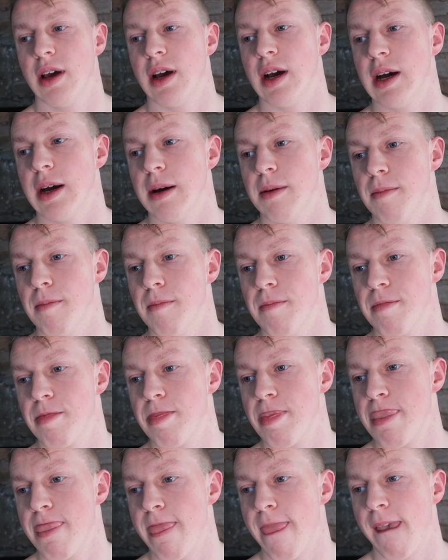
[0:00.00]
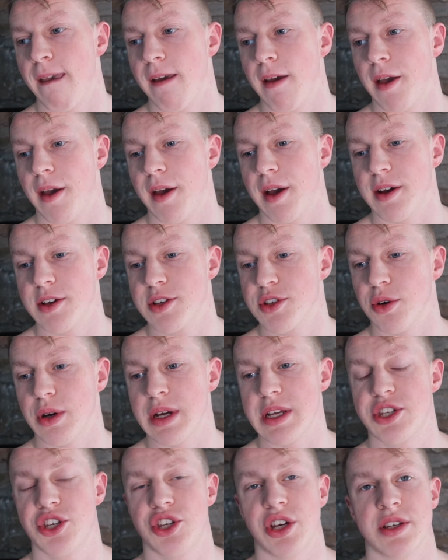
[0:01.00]
So
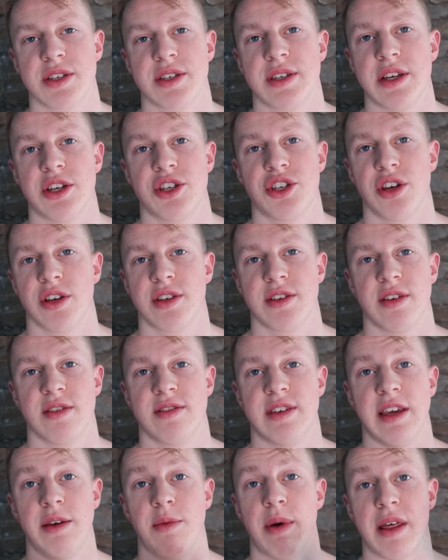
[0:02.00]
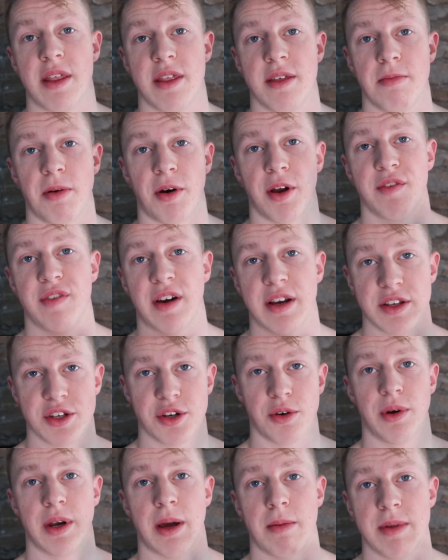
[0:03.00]
it's just to see whether the body fat is
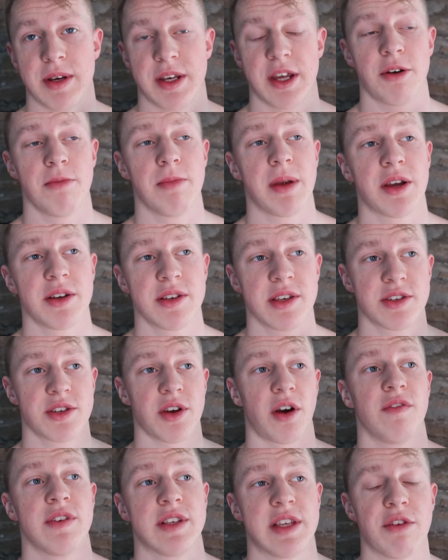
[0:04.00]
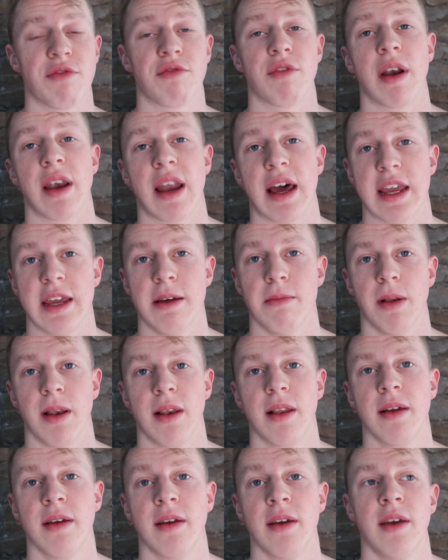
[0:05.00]
going up and down, because it's obviously
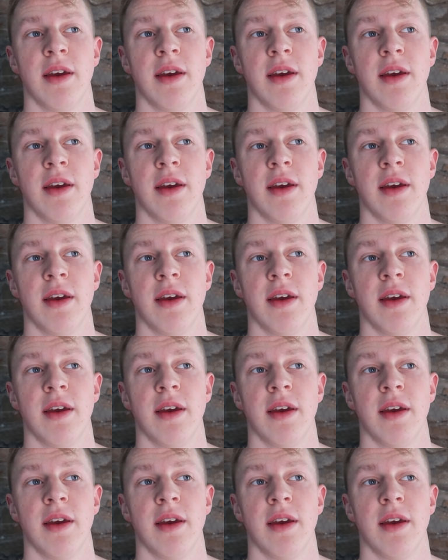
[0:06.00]
reliable.